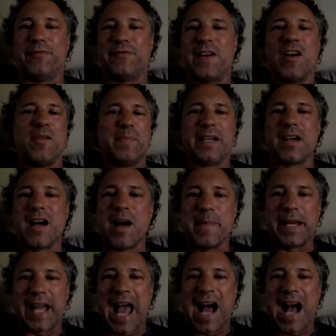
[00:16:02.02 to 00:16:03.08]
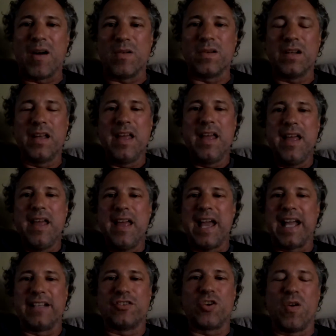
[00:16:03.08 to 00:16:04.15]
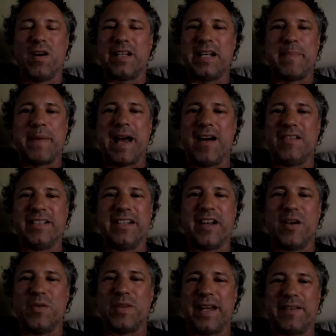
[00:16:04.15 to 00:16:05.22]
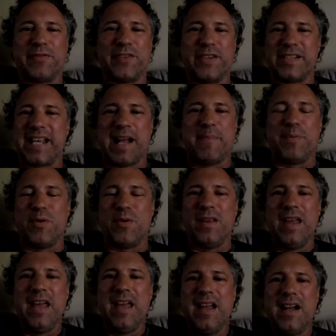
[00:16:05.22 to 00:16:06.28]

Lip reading: Feldman coming out and talking about, like, for example,